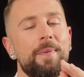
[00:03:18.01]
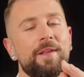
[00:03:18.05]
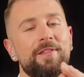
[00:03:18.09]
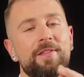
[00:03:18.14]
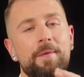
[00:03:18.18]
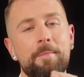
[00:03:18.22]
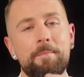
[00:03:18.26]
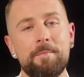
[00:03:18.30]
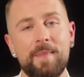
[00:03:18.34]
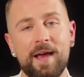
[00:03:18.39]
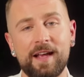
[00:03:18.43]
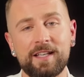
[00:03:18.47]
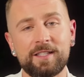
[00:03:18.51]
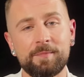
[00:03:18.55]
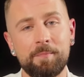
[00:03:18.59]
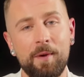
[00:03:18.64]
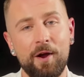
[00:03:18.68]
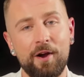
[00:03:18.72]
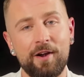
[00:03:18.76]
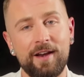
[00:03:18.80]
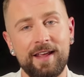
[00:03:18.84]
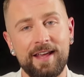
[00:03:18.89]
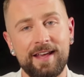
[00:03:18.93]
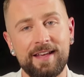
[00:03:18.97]
but the best
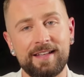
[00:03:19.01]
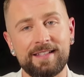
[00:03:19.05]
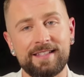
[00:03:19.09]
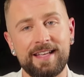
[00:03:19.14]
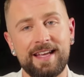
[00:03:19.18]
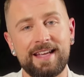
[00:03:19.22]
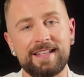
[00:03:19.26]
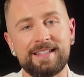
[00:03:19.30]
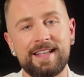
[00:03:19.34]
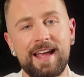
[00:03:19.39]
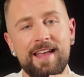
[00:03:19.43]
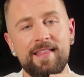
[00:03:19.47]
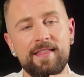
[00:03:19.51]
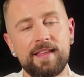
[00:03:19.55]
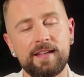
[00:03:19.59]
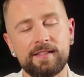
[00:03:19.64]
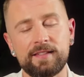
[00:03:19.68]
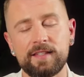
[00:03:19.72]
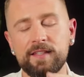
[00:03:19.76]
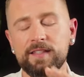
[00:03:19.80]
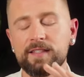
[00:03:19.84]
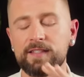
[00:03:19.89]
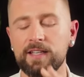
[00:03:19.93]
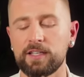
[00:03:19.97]
part is, is that
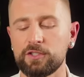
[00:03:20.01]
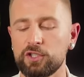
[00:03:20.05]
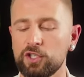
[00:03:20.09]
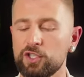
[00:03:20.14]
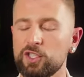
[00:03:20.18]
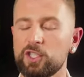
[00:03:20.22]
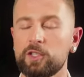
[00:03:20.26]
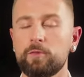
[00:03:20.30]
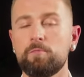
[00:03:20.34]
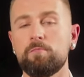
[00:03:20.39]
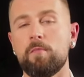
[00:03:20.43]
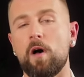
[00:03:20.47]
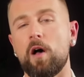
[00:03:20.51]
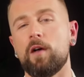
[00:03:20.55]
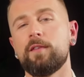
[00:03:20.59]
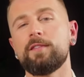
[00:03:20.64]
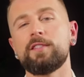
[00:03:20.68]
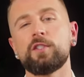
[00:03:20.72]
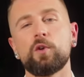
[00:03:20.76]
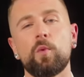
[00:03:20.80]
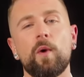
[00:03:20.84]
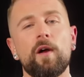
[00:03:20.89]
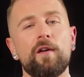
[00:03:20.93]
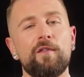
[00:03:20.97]
this is such a small
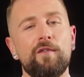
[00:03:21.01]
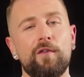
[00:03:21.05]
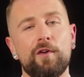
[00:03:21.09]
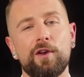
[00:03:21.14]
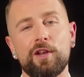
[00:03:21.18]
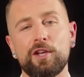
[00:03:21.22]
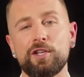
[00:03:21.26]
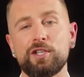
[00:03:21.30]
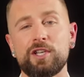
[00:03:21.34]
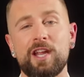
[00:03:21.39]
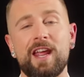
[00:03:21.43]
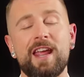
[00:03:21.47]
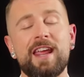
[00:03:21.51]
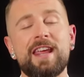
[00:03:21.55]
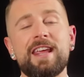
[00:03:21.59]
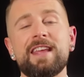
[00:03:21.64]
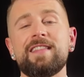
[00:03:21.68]
square footage